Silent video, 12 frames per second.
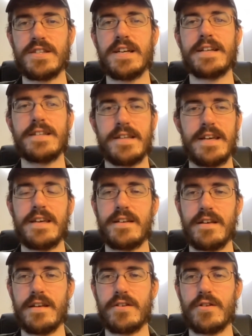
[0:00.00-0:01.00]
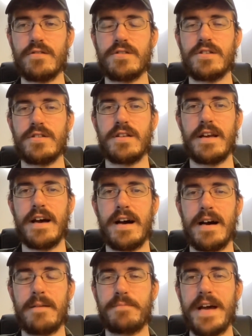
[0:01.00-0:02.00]
suddenly goes
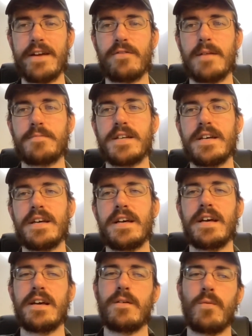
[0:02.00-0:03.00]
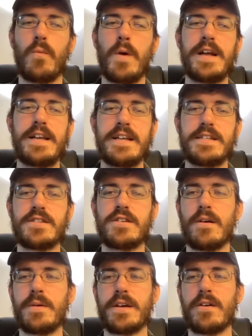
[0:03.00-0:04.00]
bankrupt? What is
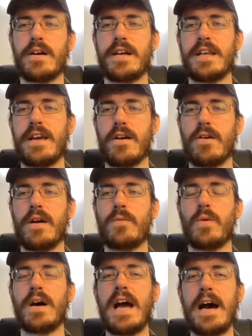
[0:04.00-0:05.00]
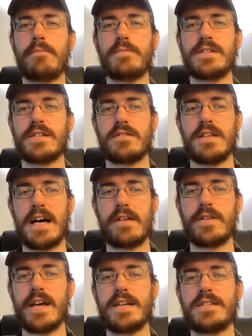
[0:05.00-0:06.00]
going on here, and what happens in a lot
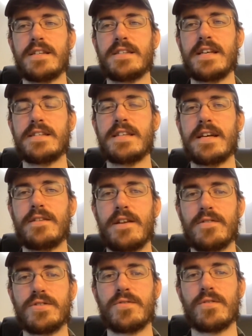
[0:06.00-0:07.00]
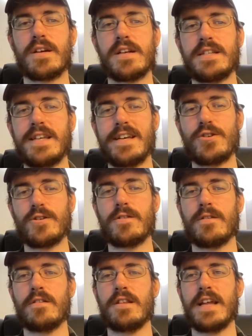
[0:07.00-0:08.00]
of cases, is that there's an
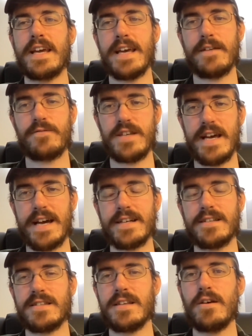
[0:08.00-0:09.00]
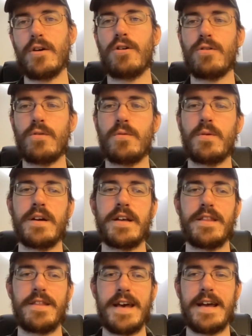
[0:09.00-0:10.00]
organization like FTX who
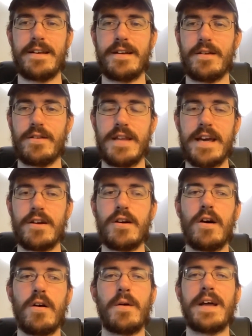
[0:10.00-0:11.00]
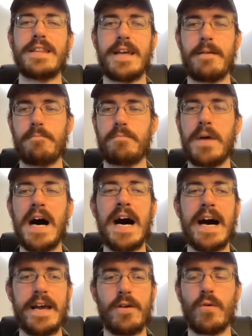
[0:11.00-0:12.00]
then they go and they
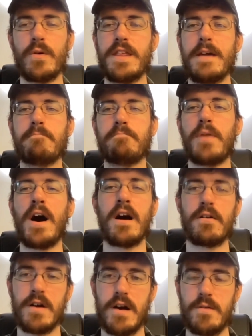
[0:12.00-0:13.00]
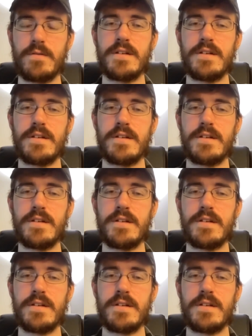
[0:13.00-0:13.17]
buy or they borrow